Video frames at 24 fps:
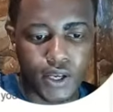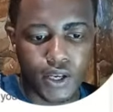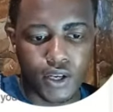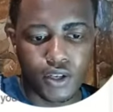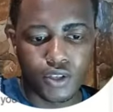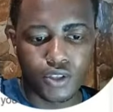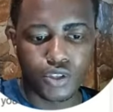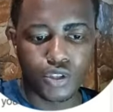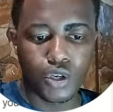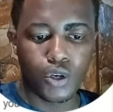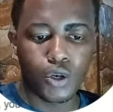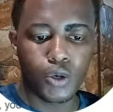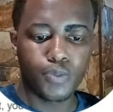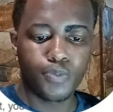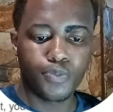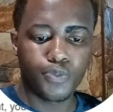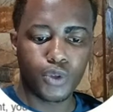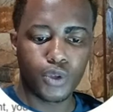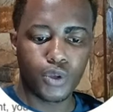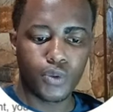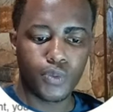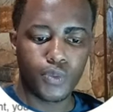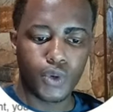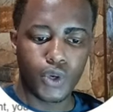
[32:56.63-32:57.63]
So
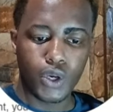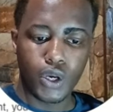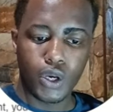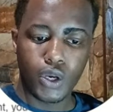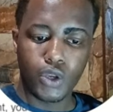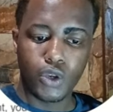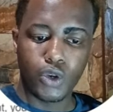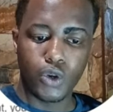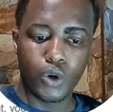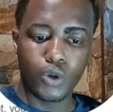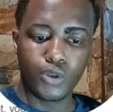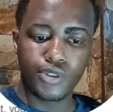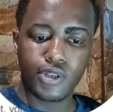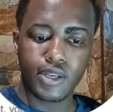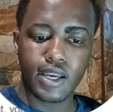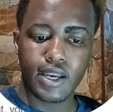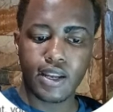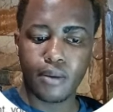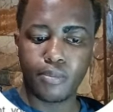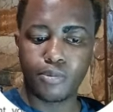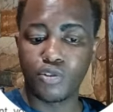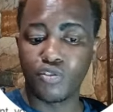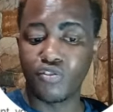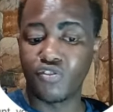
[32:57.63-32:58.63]
you also get
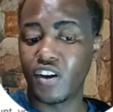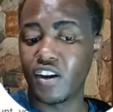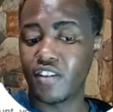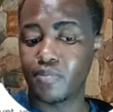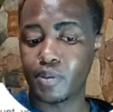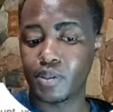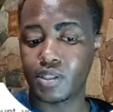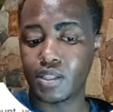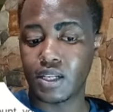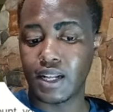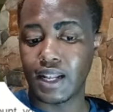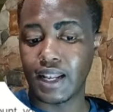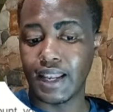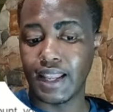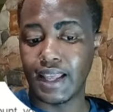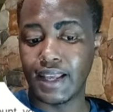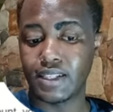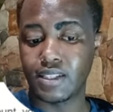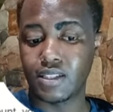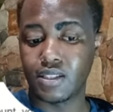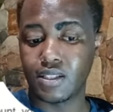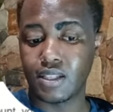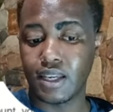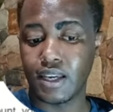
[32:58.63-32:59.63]
up to 5%
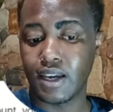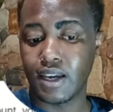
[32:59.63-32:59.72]
less